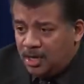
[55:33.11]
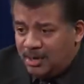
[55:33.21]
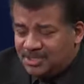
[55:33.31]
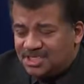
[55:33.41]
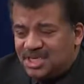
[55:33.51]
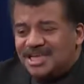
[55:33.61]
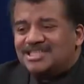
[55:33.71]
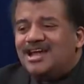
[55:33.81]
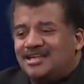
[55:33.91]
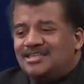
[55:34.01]
I'm just saying
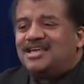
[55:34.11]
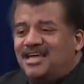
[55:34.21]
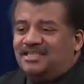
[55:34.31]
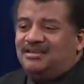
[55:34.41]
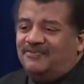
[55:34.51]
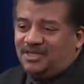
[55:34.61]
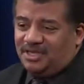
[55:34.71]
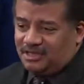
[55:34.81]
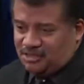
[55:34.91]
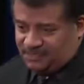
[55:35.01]
it's not
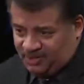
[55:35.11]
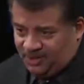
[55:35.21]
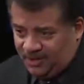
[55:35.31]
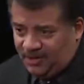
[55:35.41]
scientifically useful.